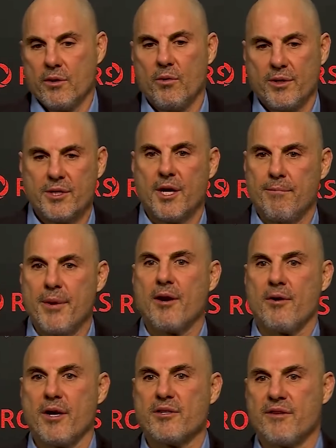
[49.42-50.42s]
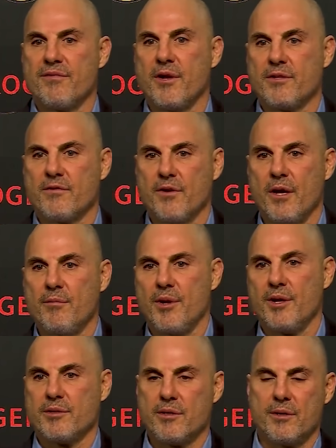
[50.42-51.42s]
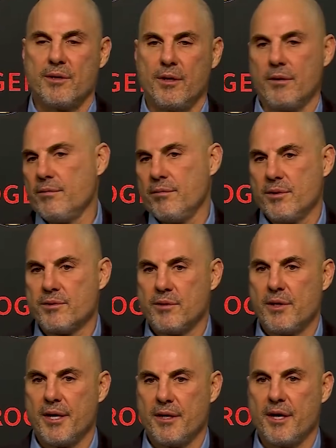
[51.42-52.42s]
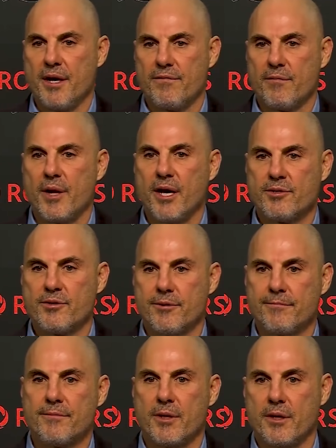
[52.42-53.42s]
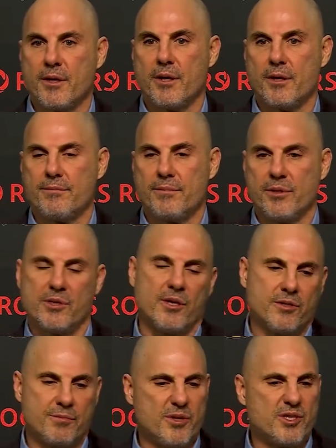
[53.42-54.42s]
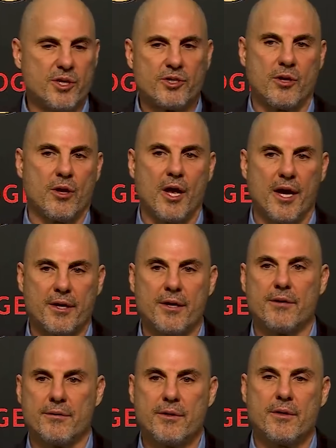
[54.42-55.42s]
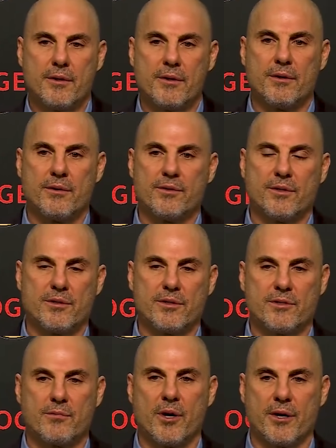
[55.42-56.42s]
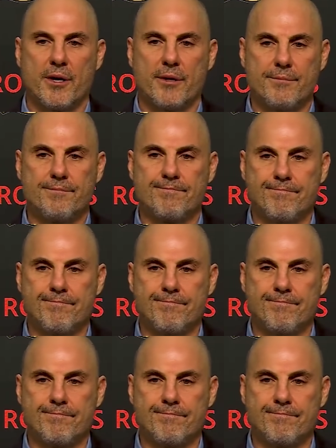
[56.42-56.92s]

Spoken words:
wants to get better at his defensive game, but it's night and day from last year. And his positional hockey, you know, he's a smart kid.